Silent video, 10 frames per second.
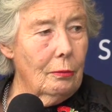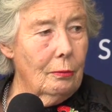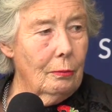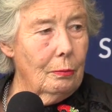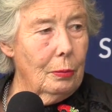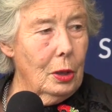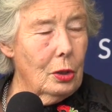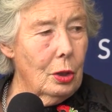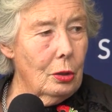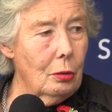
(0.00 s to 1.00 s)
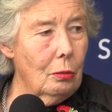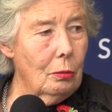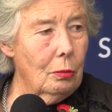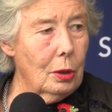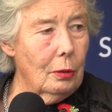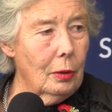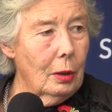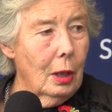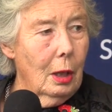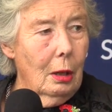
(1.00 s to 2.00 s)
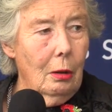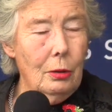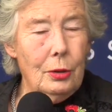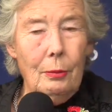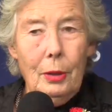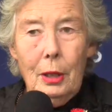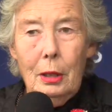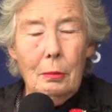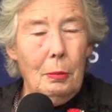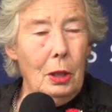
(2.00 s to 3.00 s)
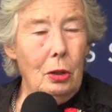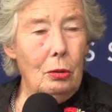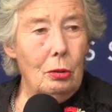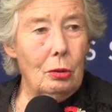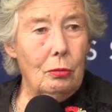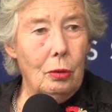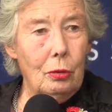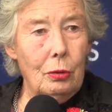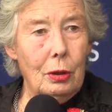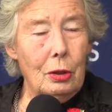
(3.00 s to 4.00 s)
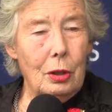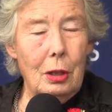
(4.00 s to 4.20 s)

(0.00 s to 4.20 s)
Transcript: pizzas or whatever, or something it had been used for. And she said, you